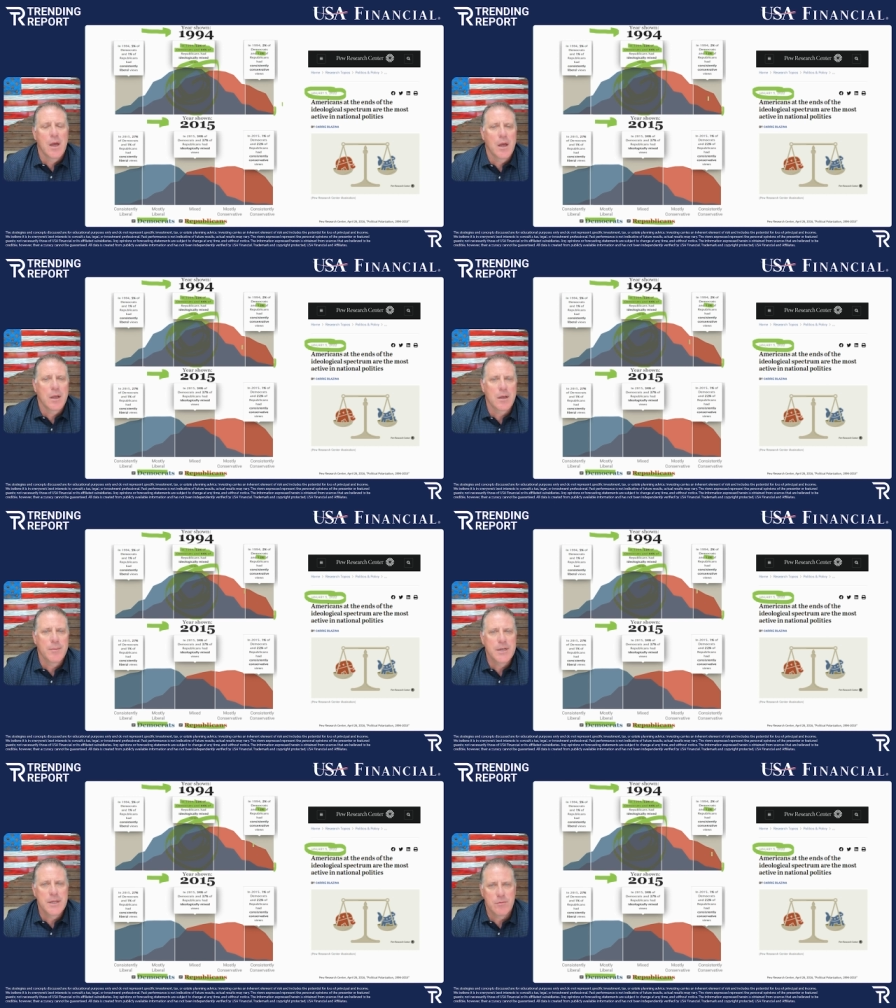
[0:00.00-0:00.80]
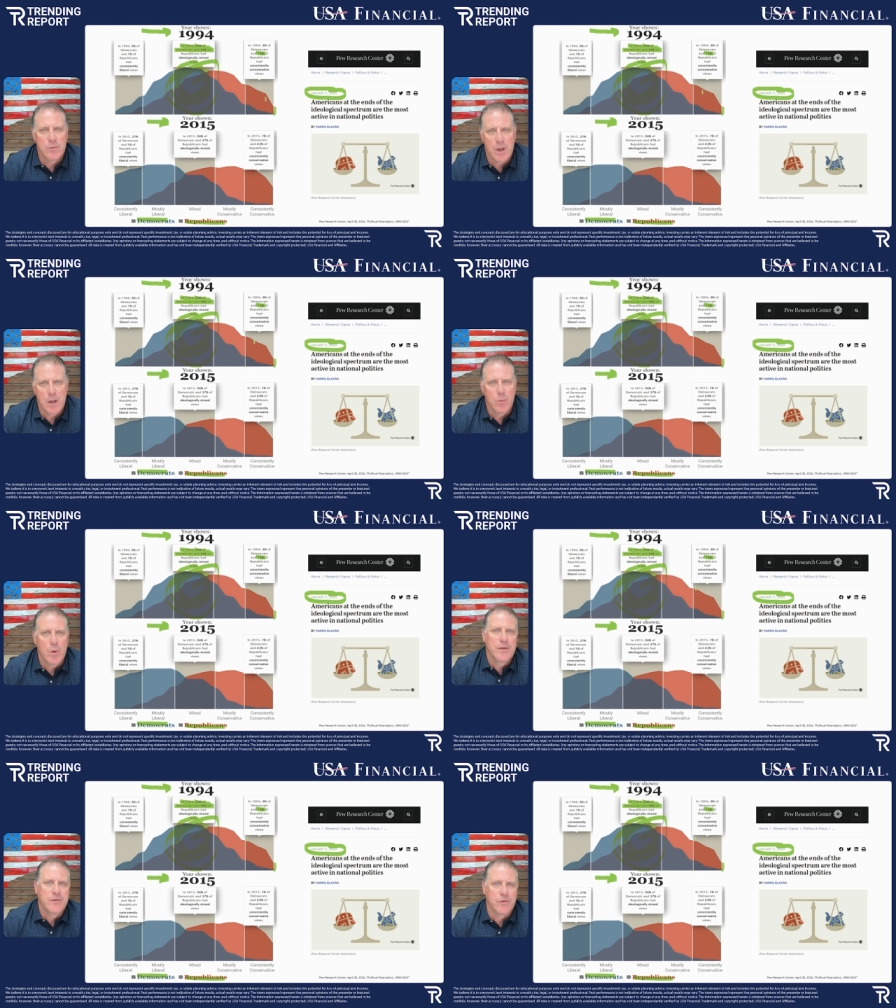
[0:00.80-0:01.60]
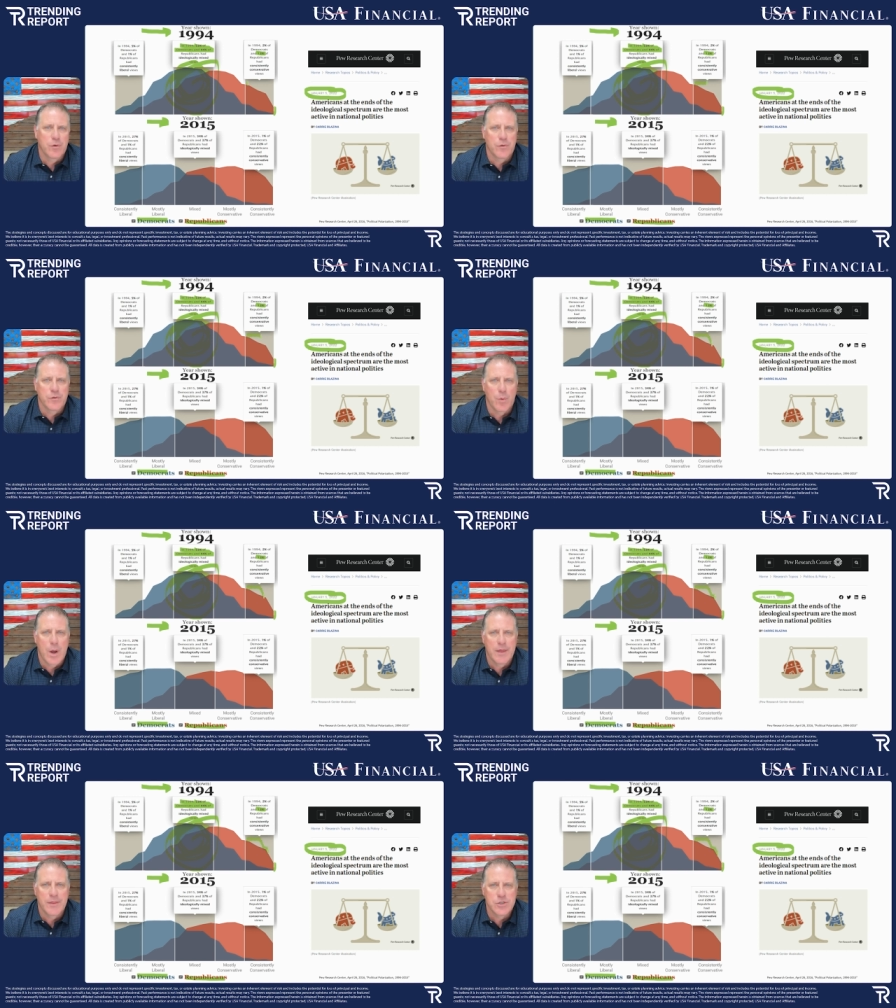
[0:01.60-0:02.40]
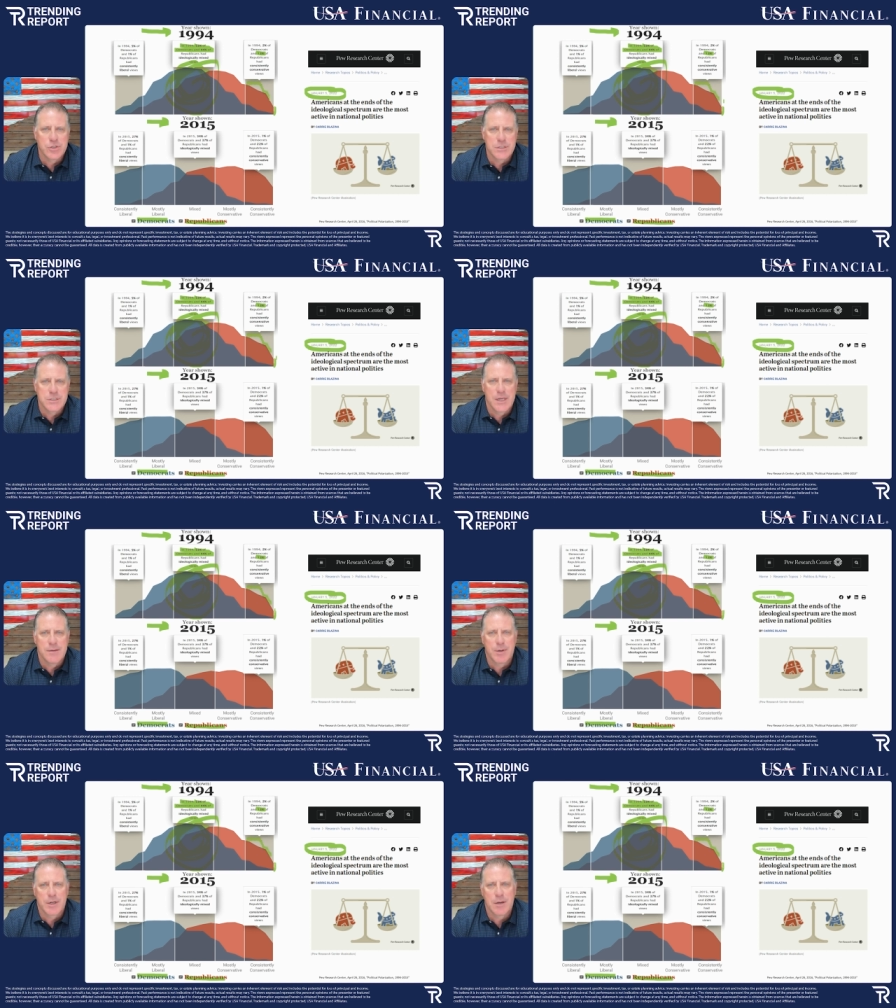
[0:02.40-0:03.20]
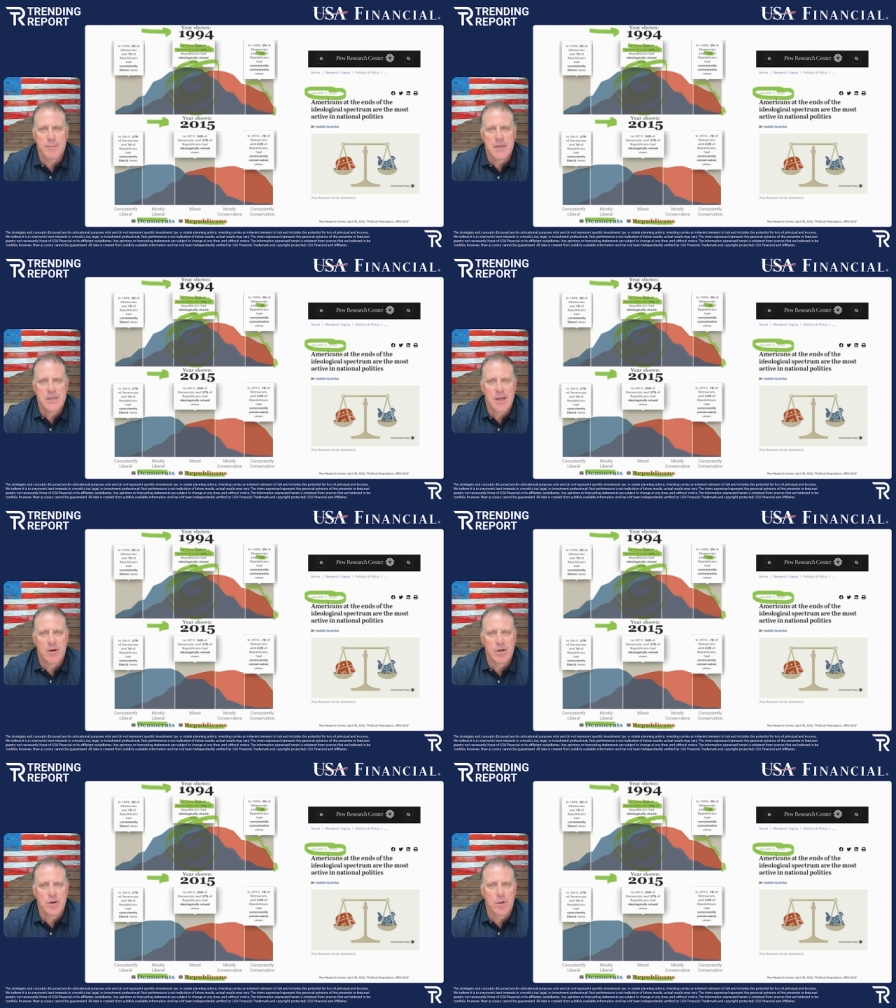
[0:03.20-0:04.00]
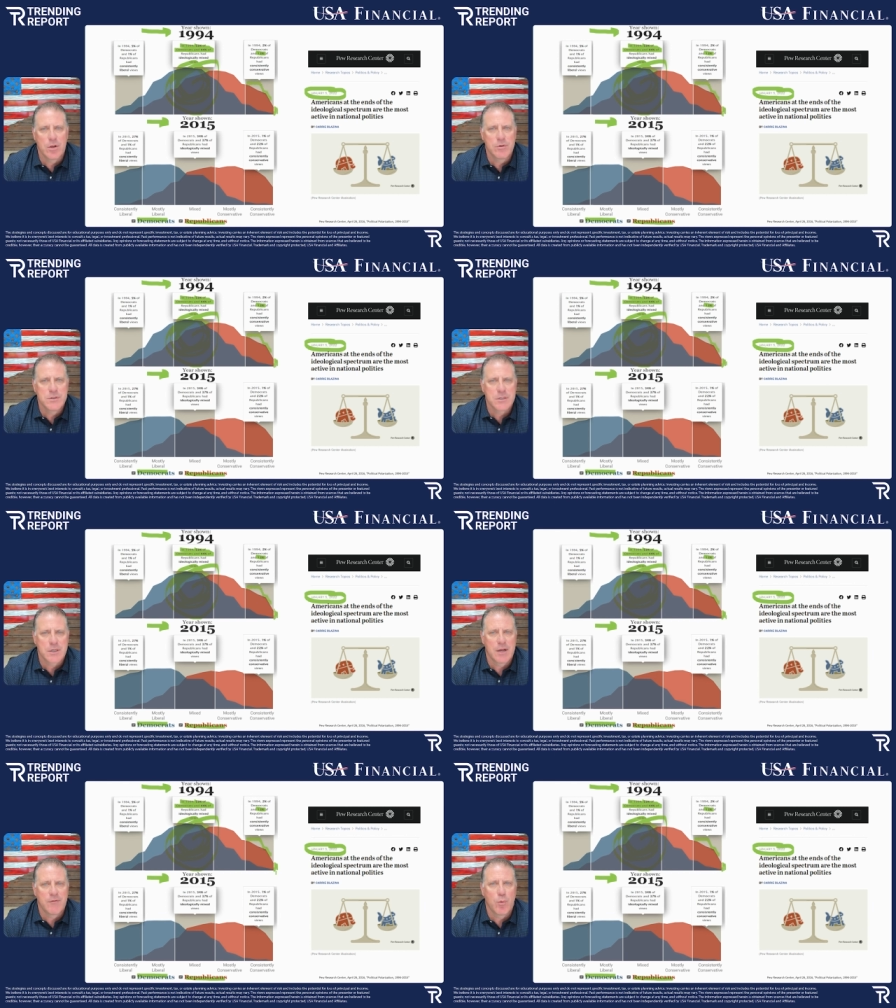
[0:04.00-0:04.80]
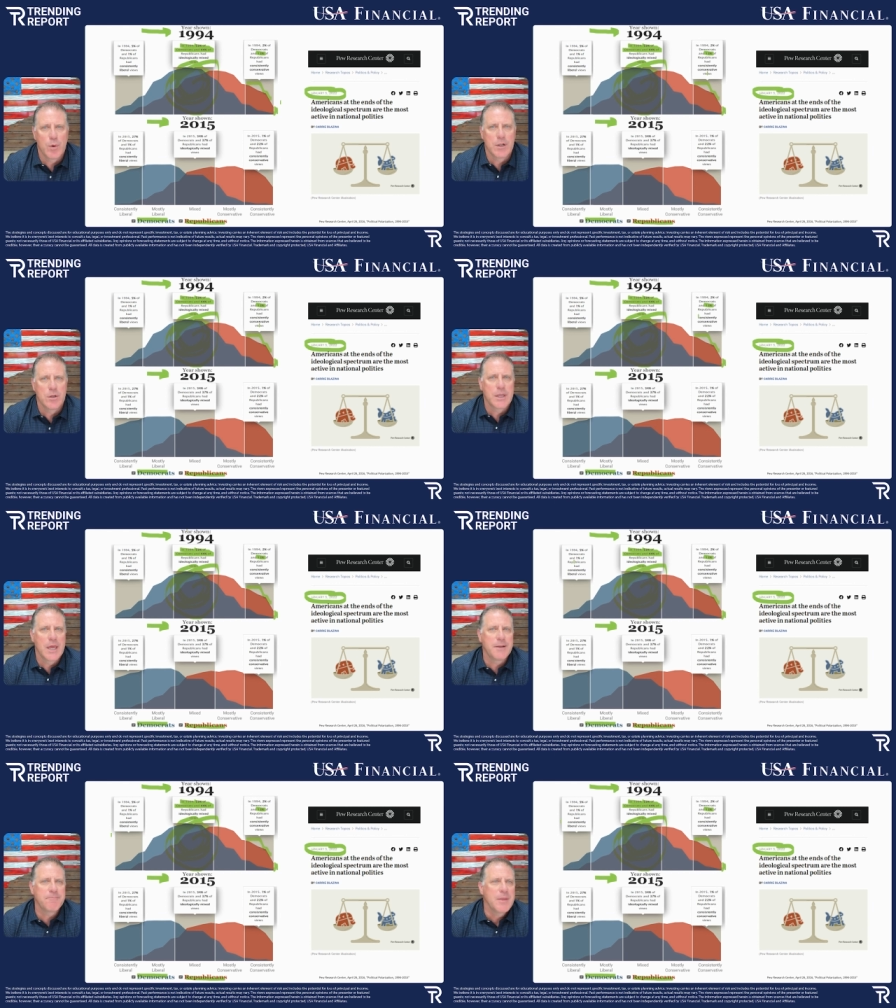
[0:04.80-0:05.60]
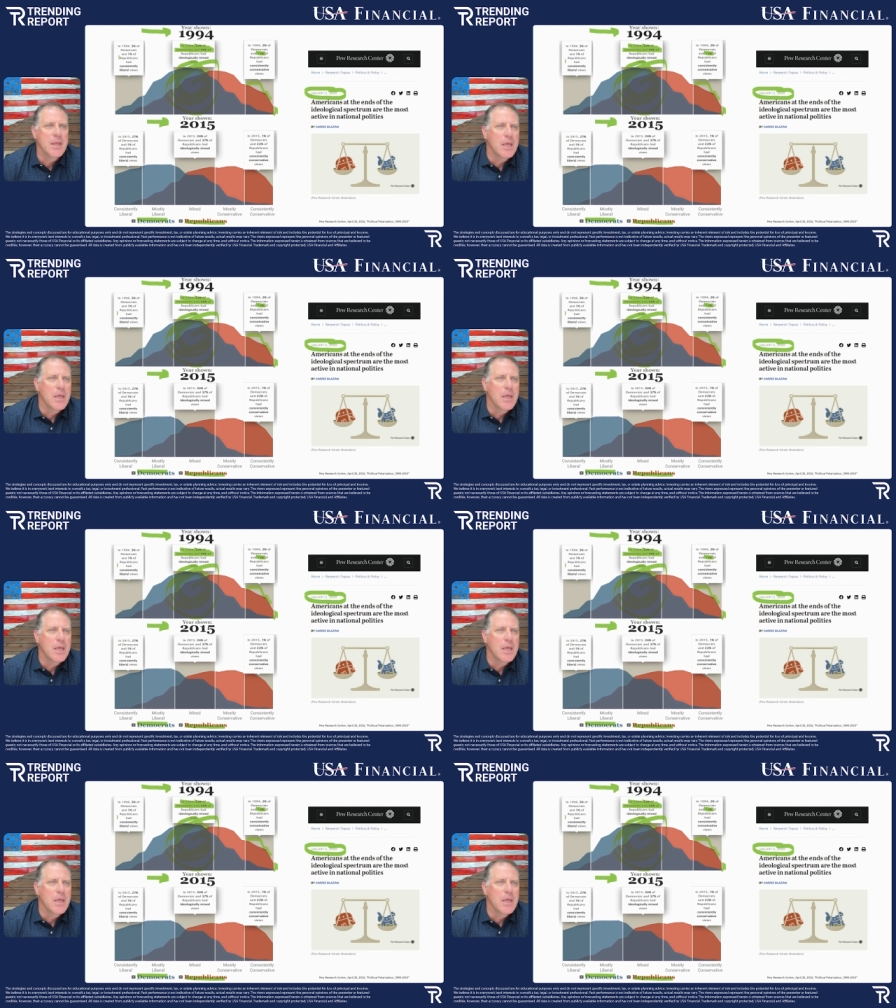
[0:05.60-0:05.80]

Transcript: coming in. Well, it's this whole swath, I should say, but coming in down here low is a kind of a way to look at it.